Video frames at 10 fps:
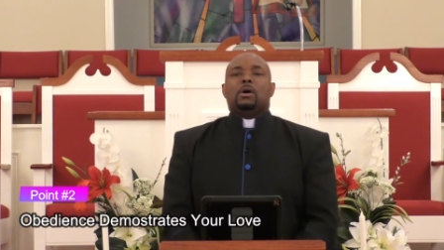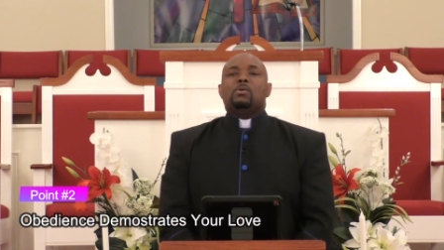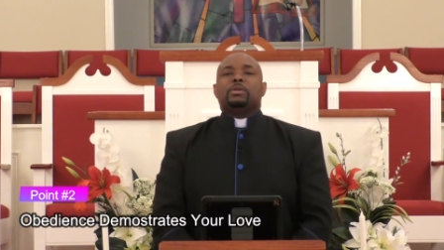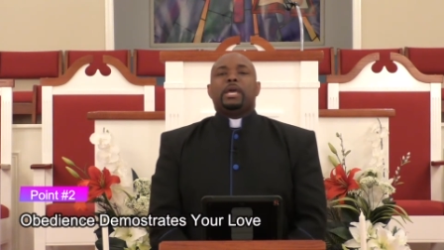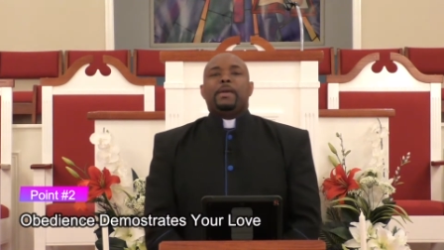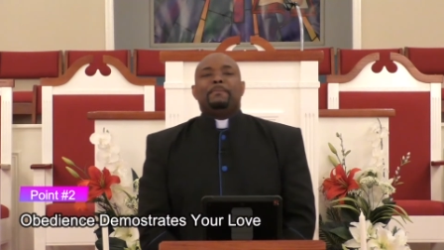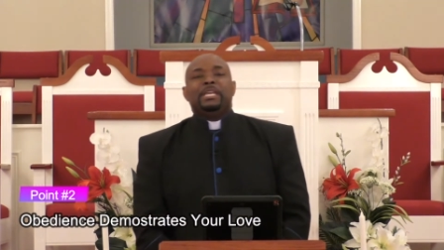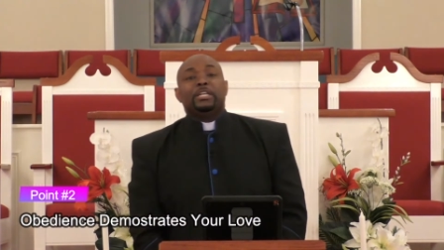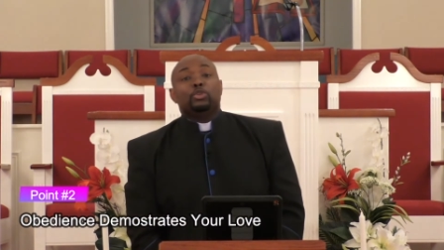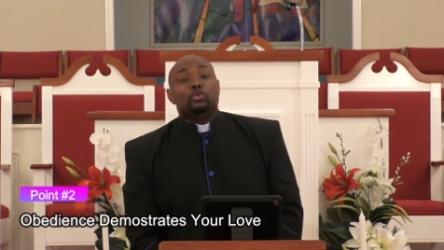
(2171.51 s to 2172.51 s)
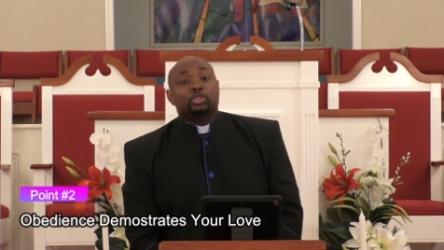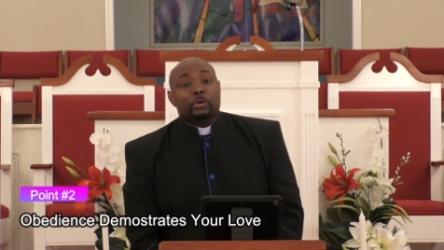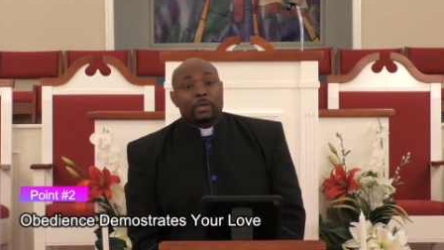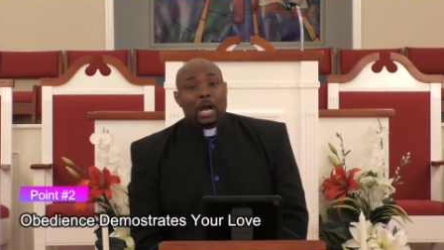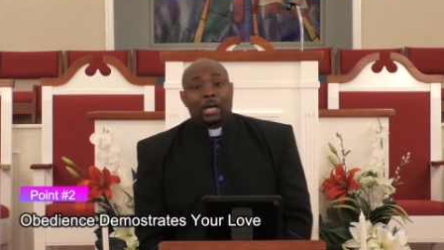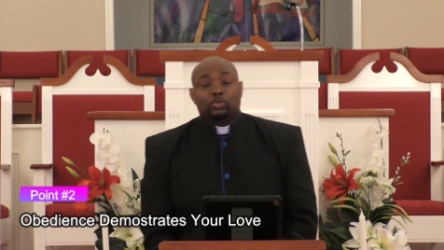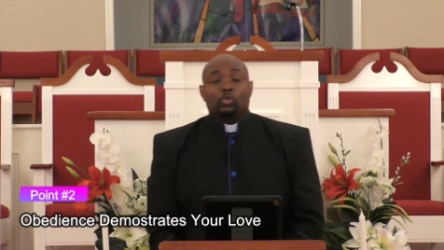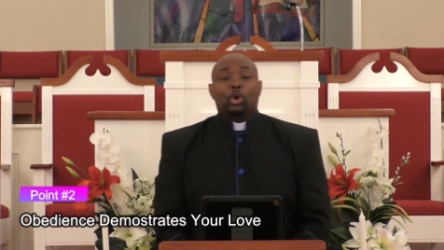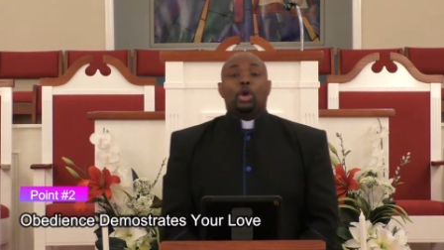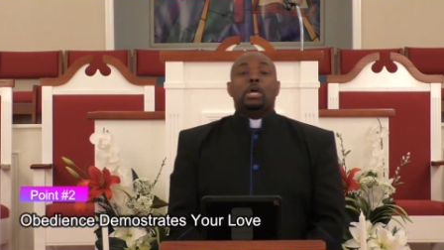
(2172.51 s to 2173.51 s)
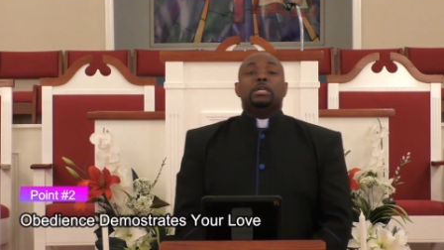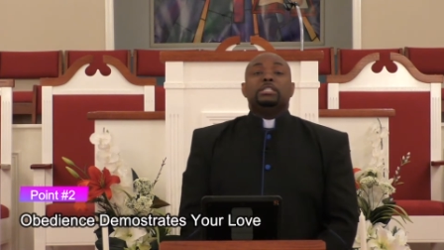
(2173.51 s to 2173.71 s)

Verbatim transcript: okay being doers of god's word